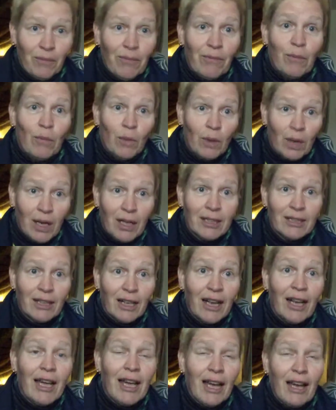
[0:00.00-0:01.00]
what,
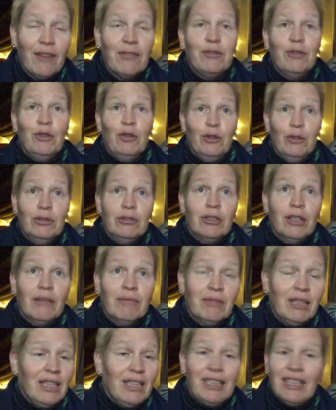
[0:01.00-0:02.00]
I have to do
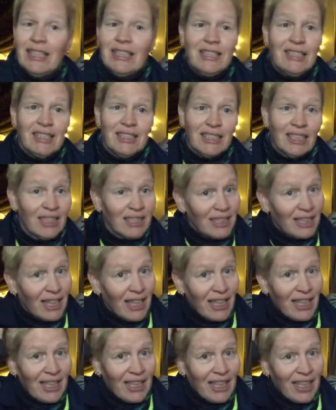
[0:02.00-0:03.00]
something. This is not
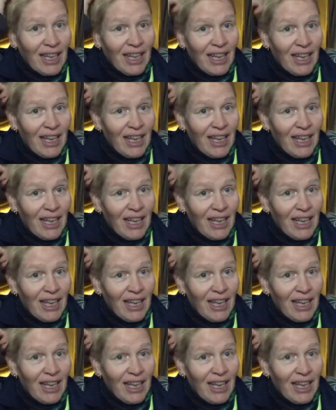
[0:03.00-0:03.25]
like,